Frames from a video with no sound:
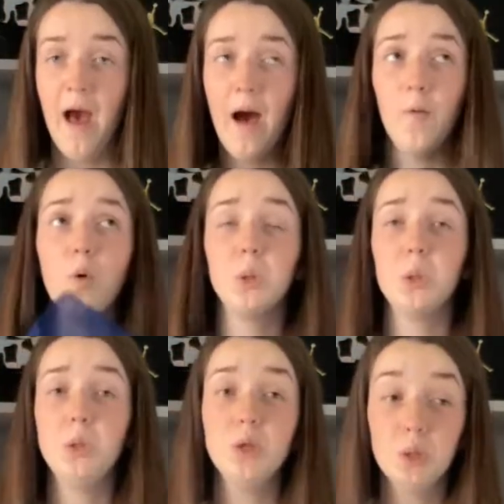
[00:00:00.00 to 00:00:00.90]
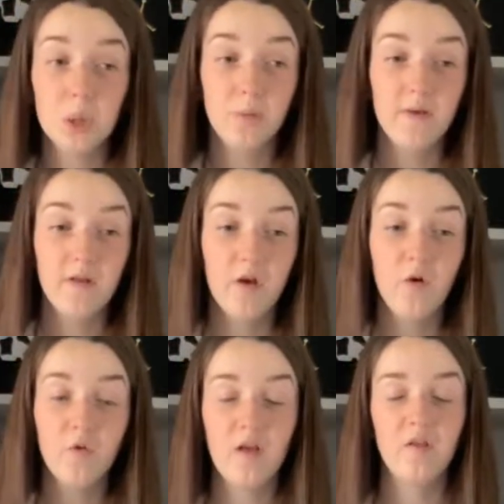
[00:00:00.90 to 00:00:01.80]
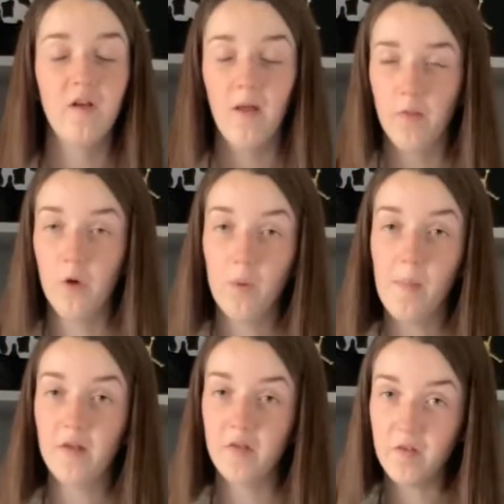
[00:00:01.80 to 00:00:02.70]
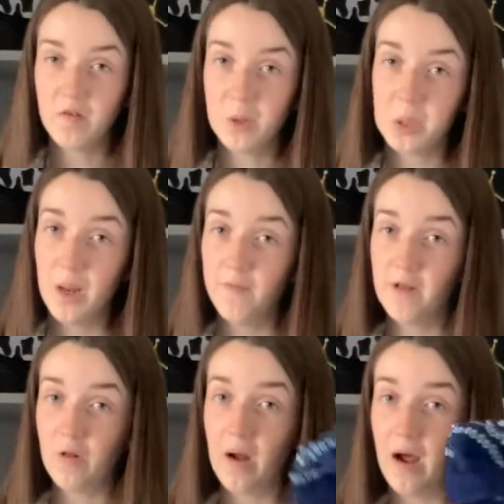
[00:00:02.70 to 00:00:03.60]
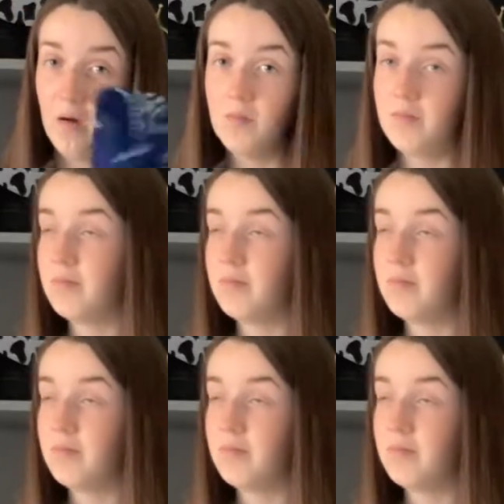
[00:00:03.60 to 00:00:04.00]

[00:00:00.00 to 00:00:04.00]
I've watched YouTube videos, I sat there with my sister trying to figure it out.